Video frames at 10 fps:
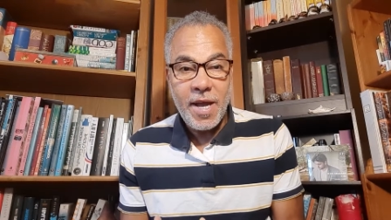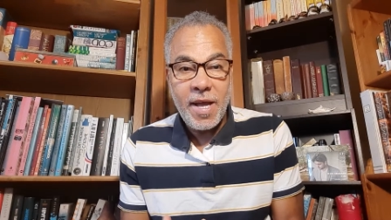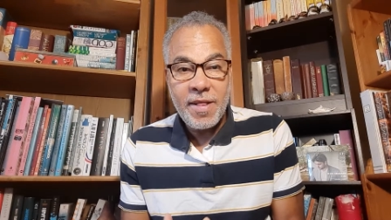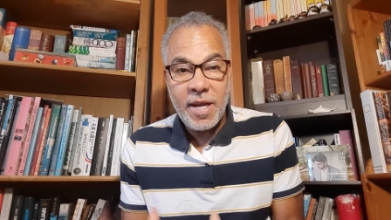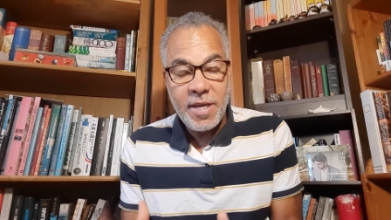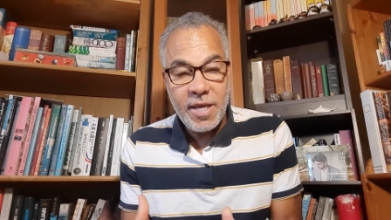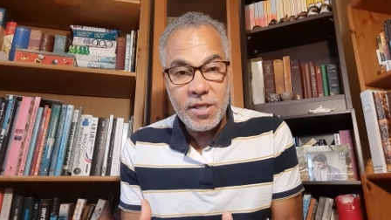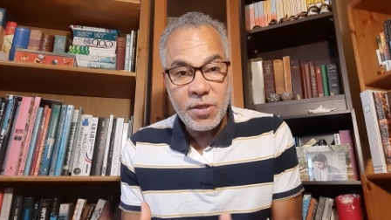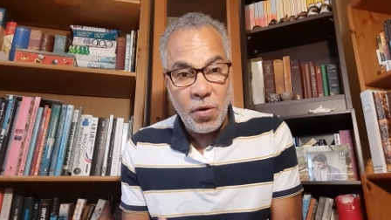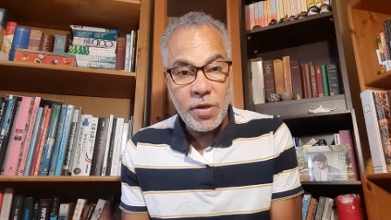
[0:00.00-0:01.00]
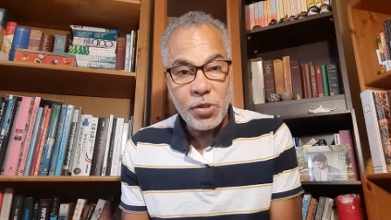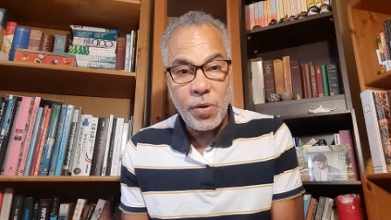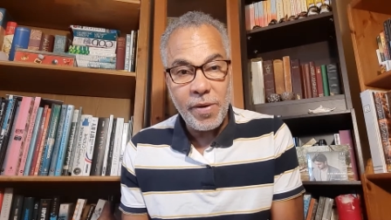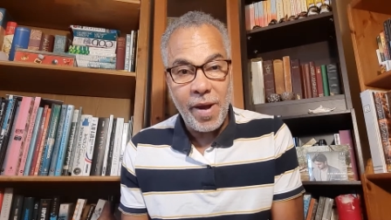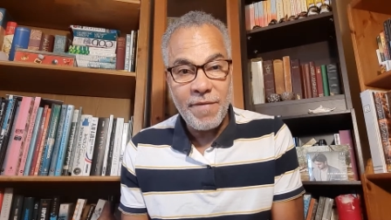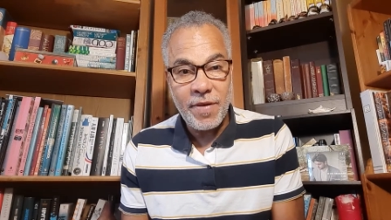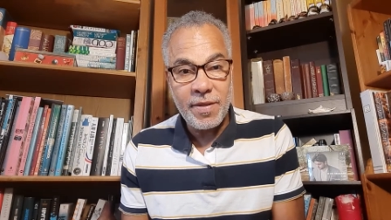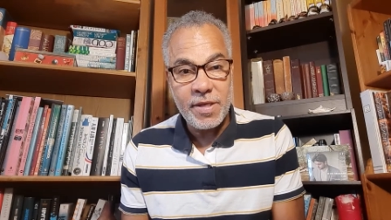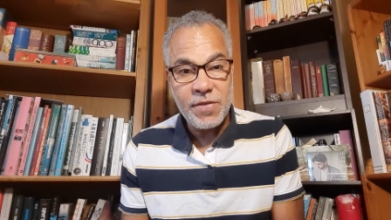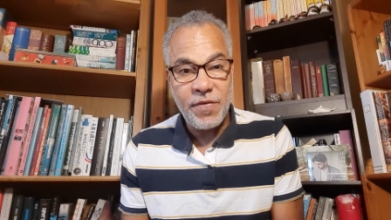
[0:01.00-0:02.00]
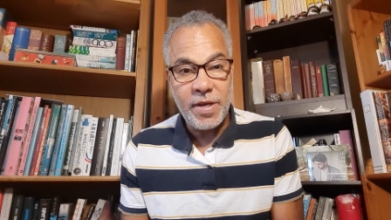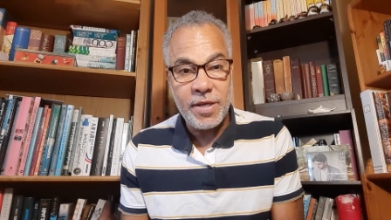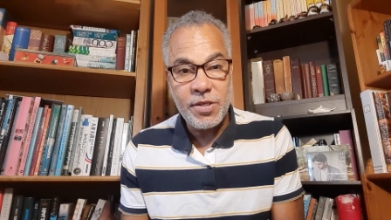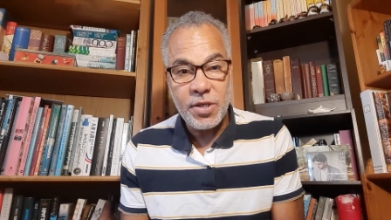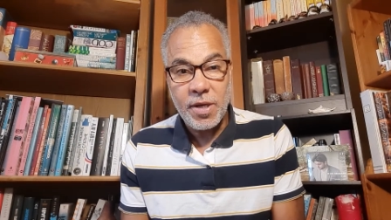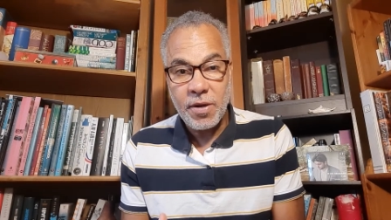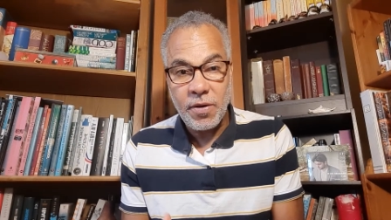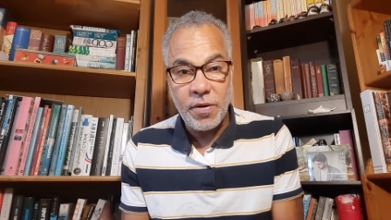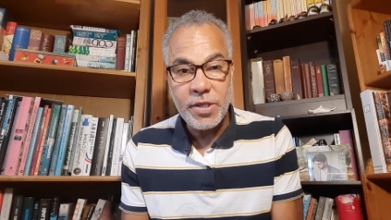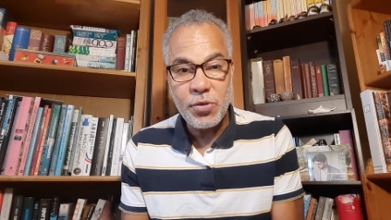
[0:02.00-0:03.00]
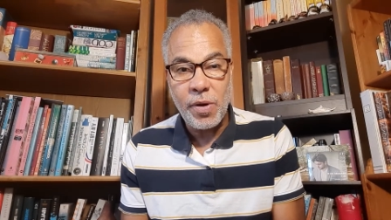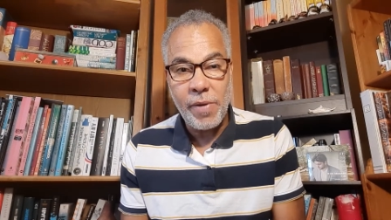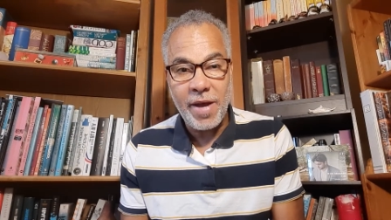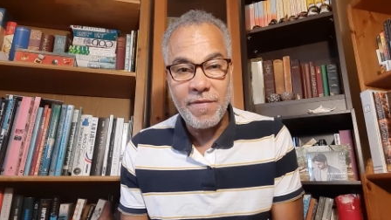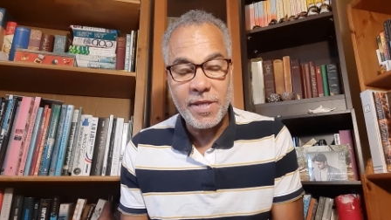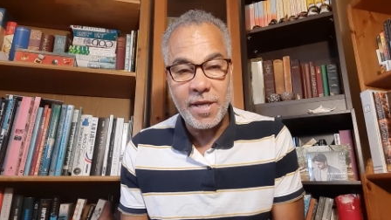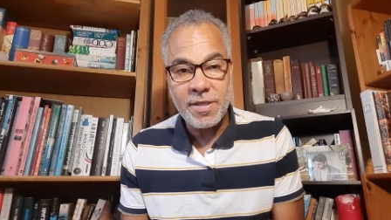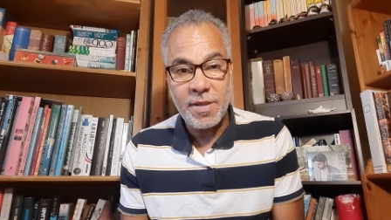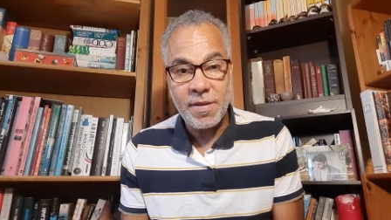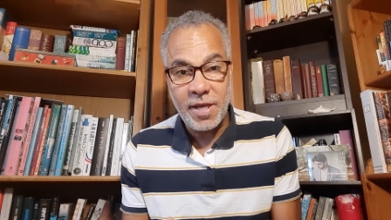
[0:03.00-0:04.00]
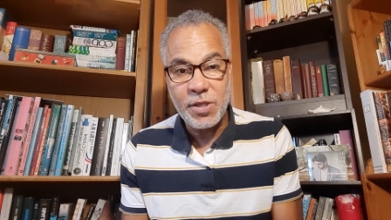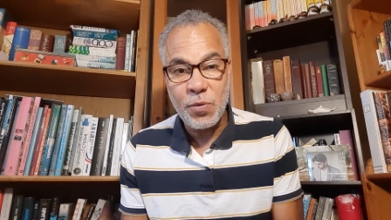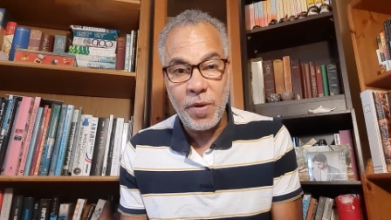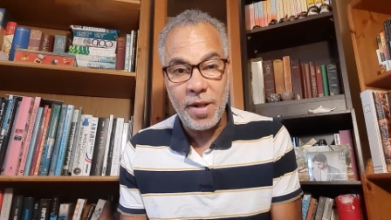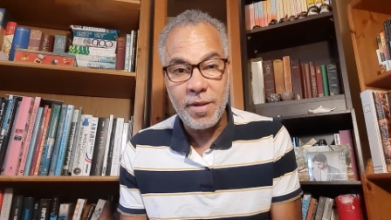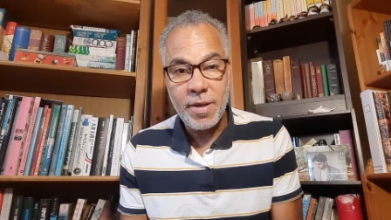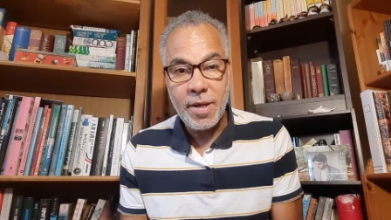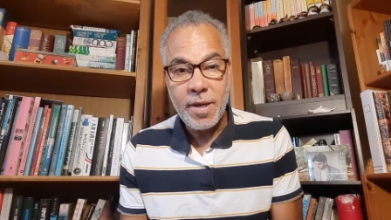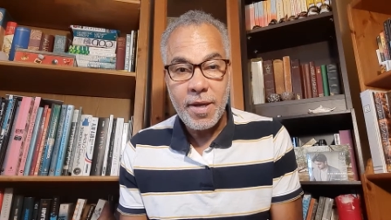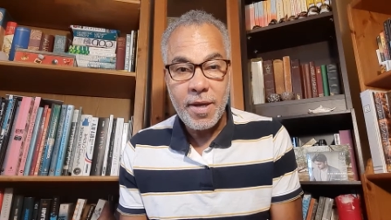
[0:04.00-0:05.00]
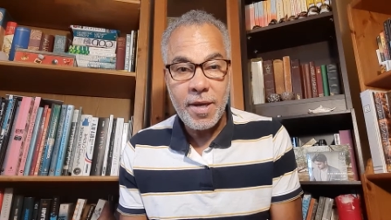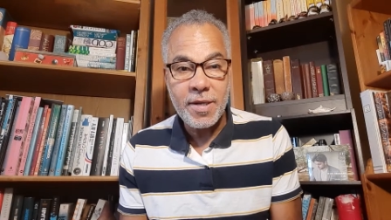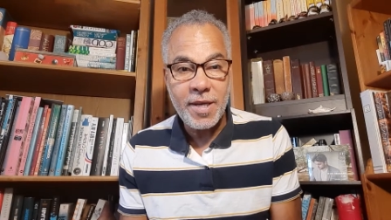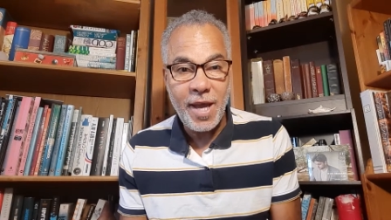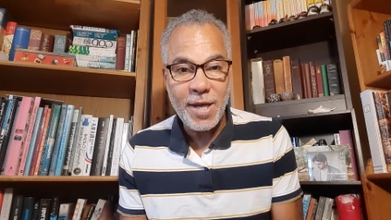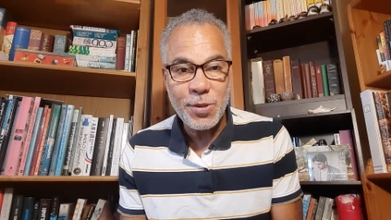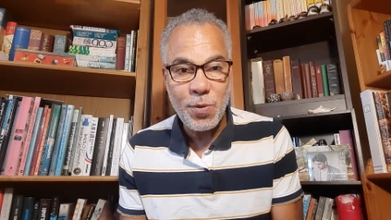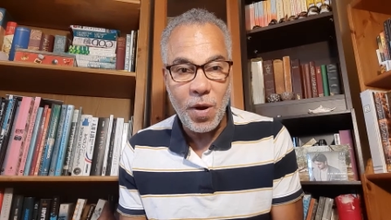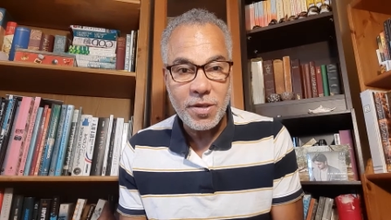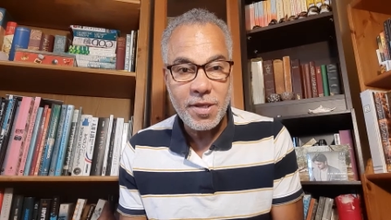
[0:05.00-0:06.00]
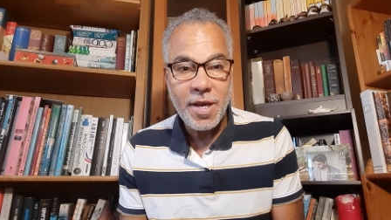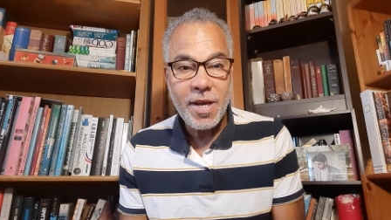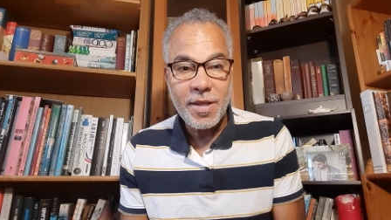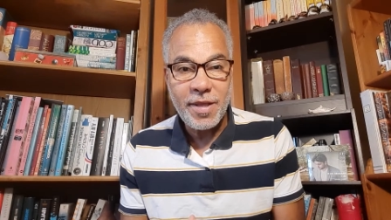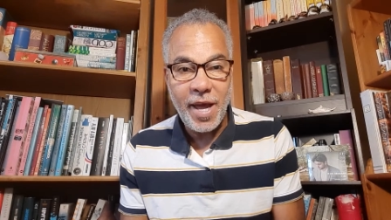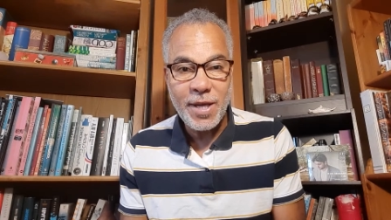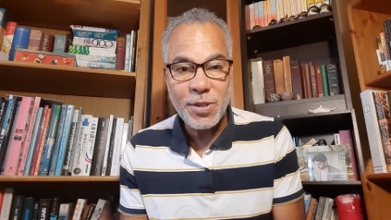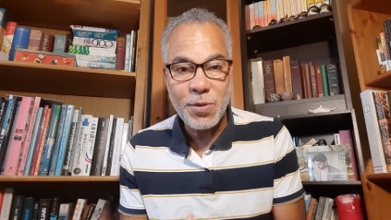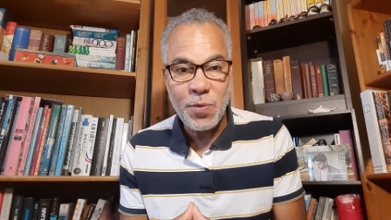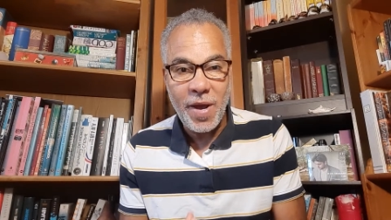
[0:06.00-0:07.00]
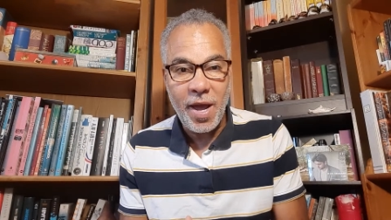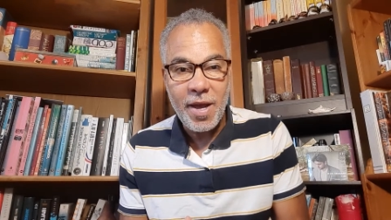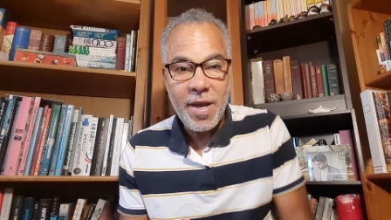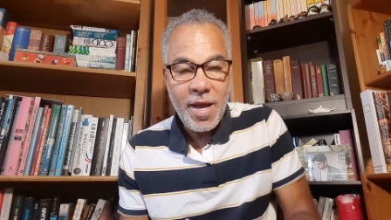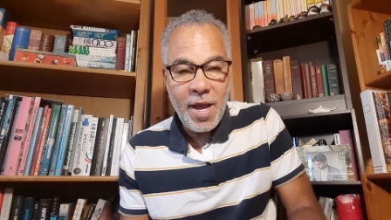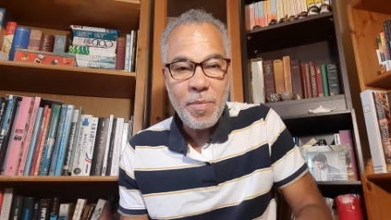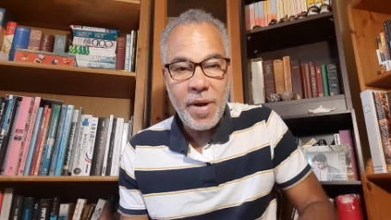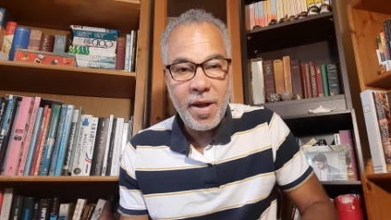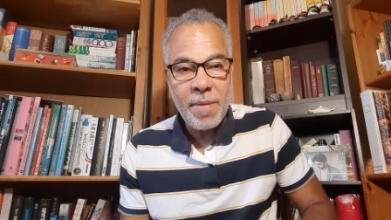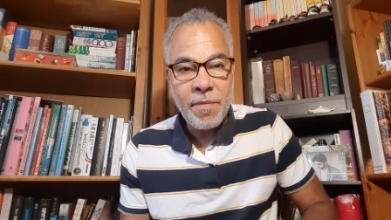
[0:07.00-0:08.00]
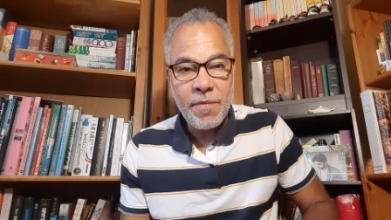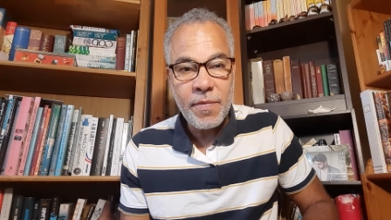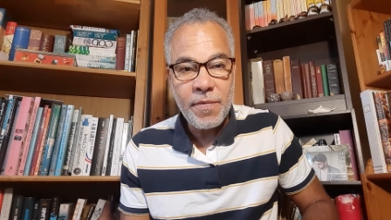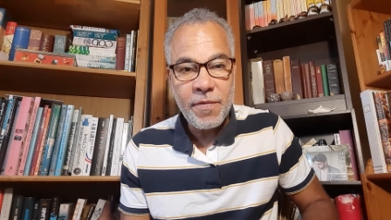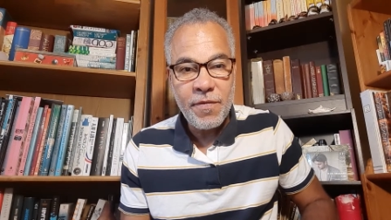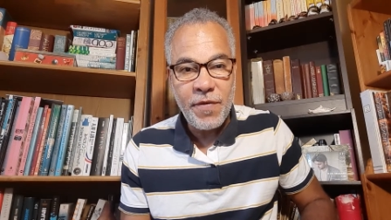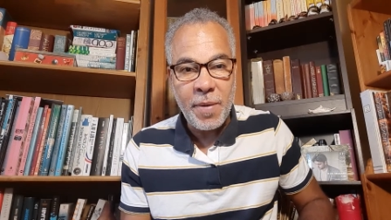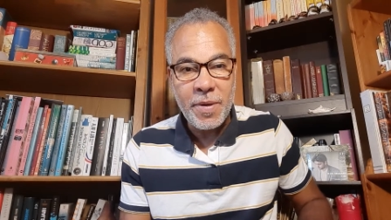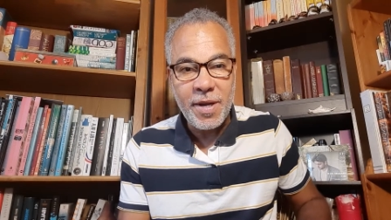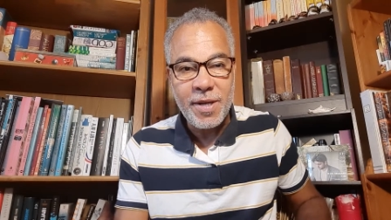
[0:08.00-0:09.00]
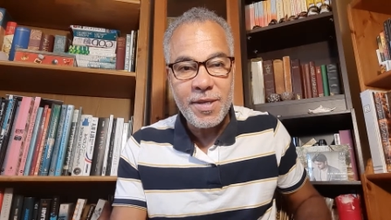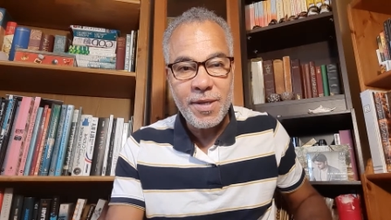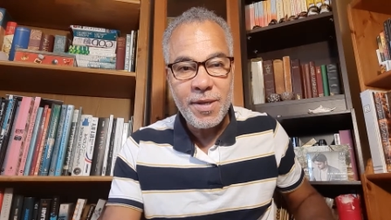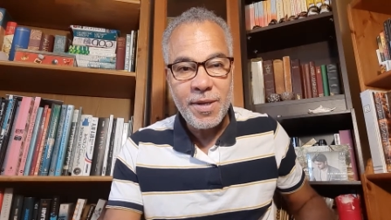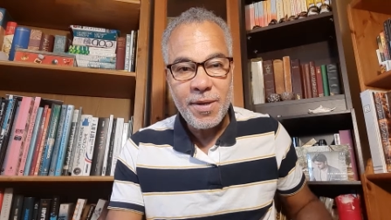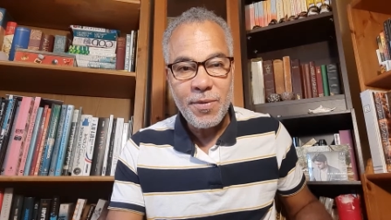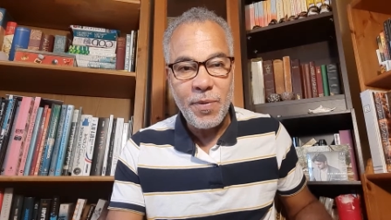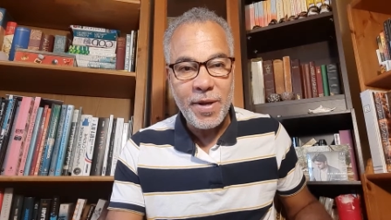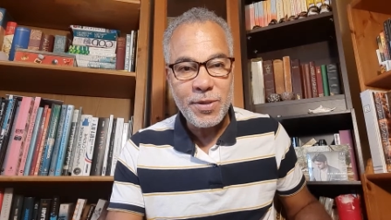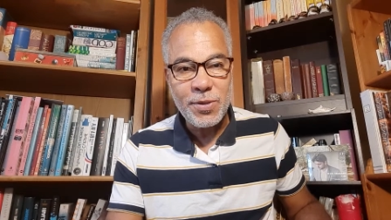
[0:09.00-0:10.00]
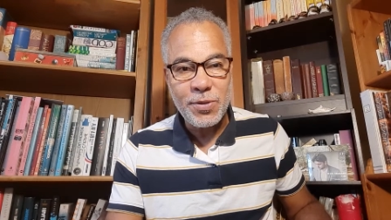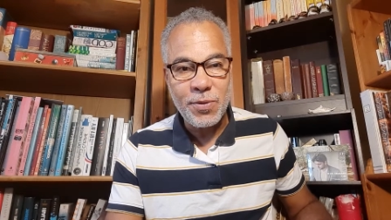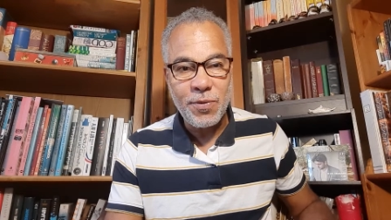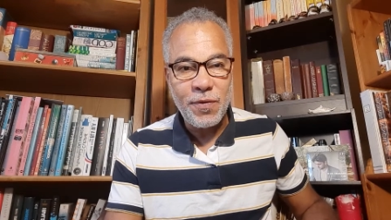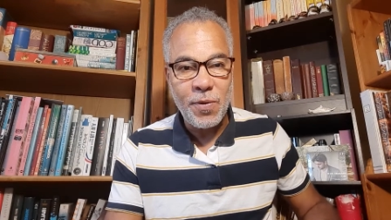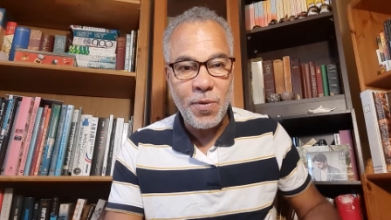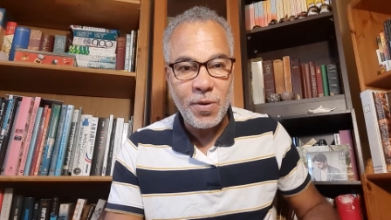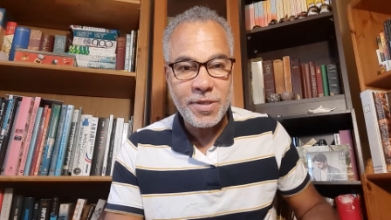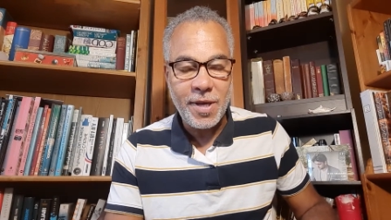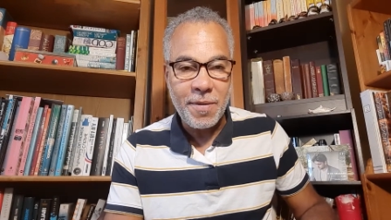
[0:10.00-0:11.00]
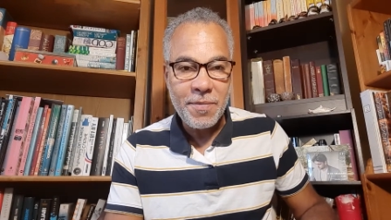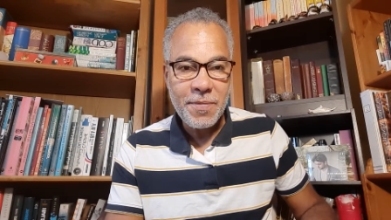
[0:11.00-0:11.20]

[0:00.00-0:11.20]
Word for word: And then he's going to arrive at this village, going to arrive at this well. And guess what? That's where Abraham family went to for water.